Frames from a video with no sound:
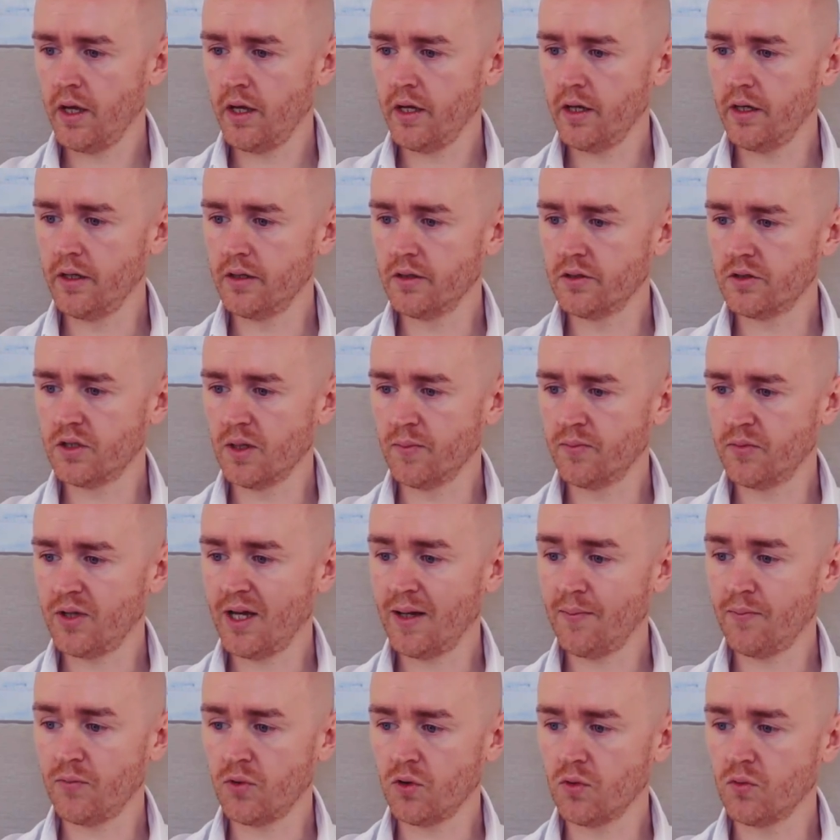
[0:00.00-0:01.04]
in
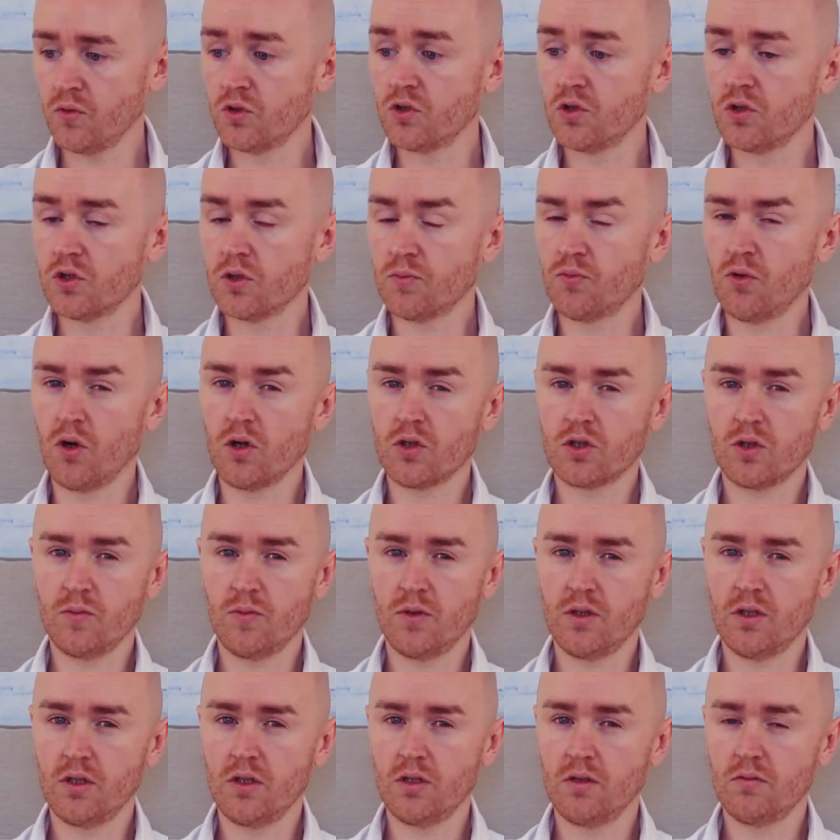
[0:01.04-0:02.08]
September, which is
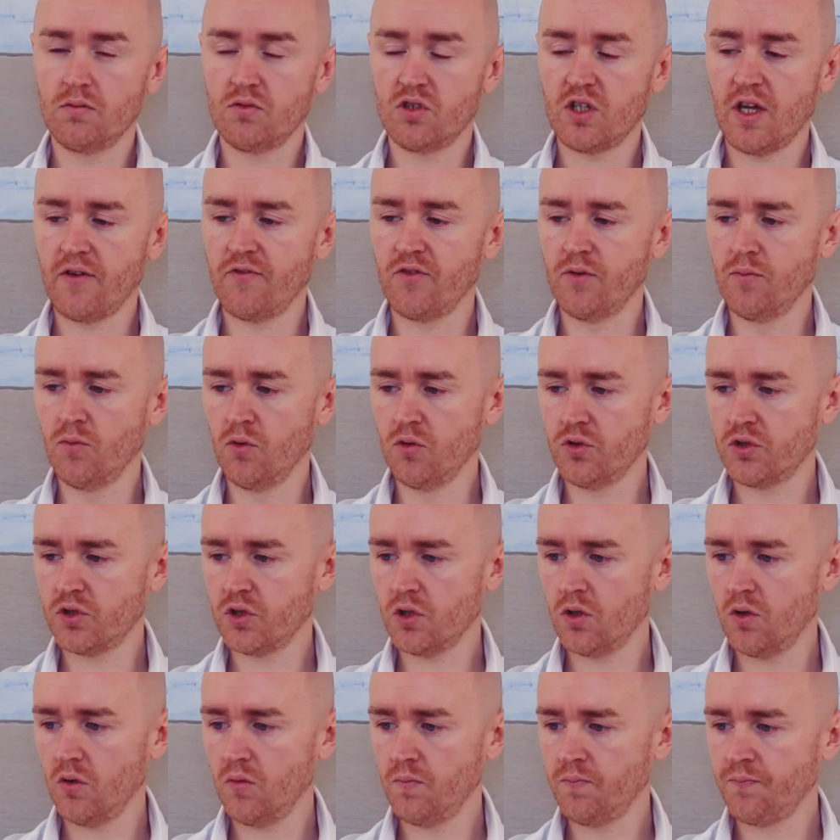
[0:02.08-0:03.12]
approximately seven months
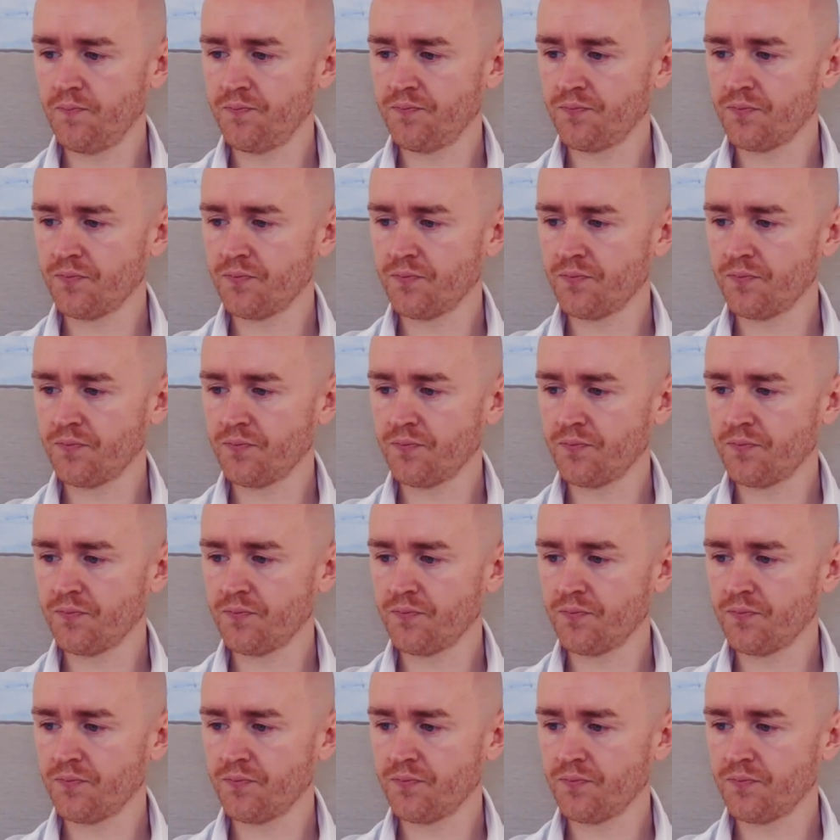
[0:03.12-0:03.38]
ago.